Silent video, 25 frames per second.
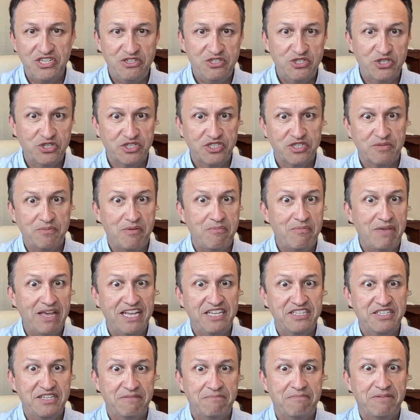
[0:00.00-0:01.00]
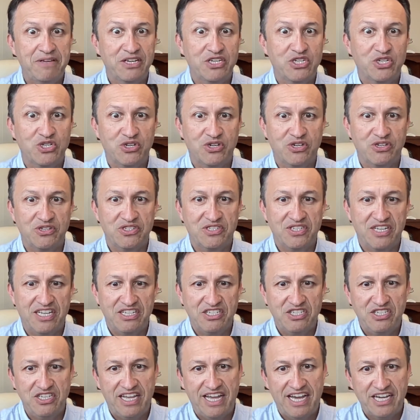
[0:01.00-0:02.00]
took some amazing pictures,
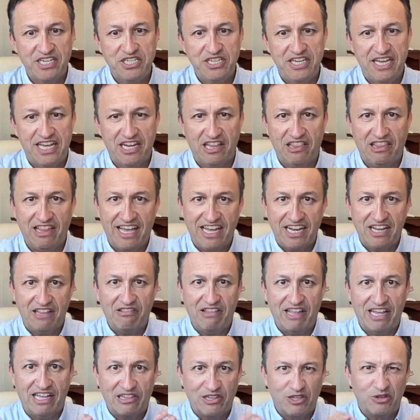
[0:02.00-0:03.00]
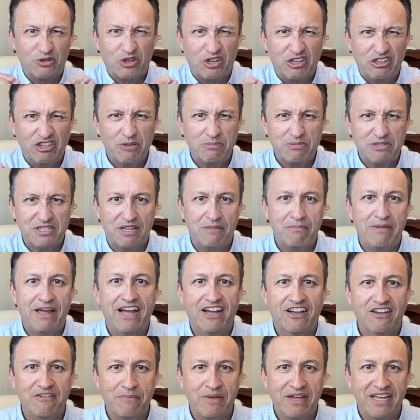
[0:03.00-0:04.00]
and she actually had a lot of like little clips in the
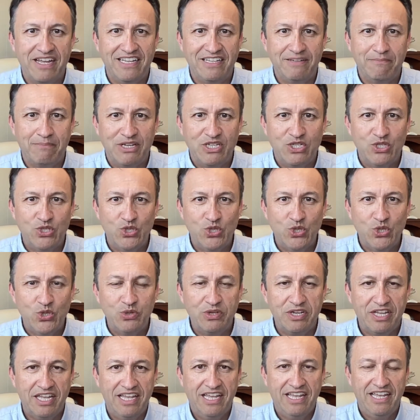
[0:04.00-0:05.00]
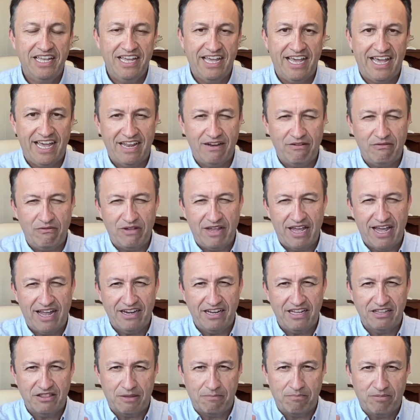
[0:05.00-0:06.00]
back of my, my suit, and we had
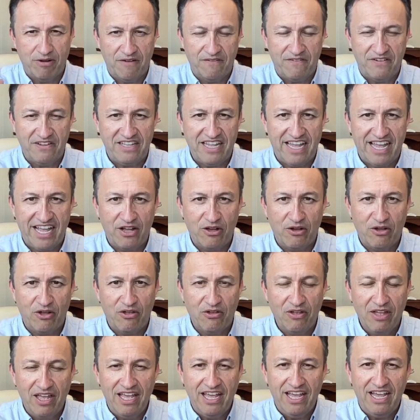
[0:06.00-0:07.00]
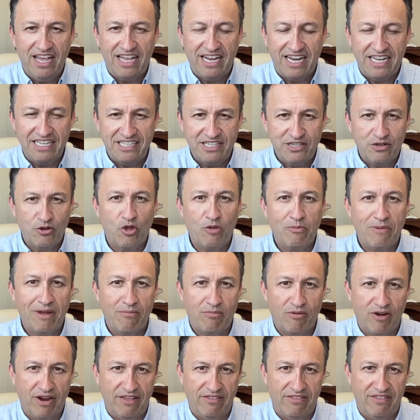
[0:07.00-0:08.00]
to get the perfect angle, and I didn't hold my
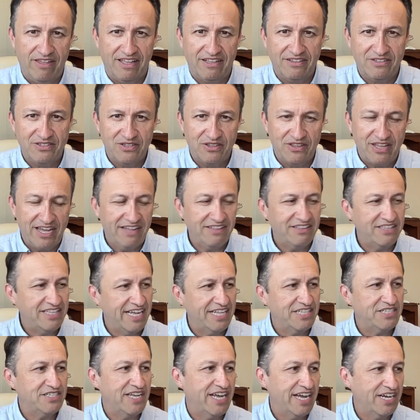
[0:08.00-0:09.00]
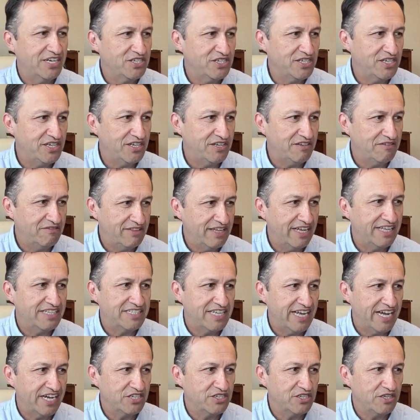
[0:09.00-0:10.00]
breath in. So that, that's, actually,
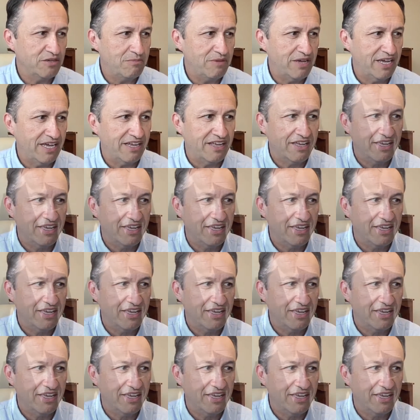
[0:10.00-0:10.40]
that's actually me.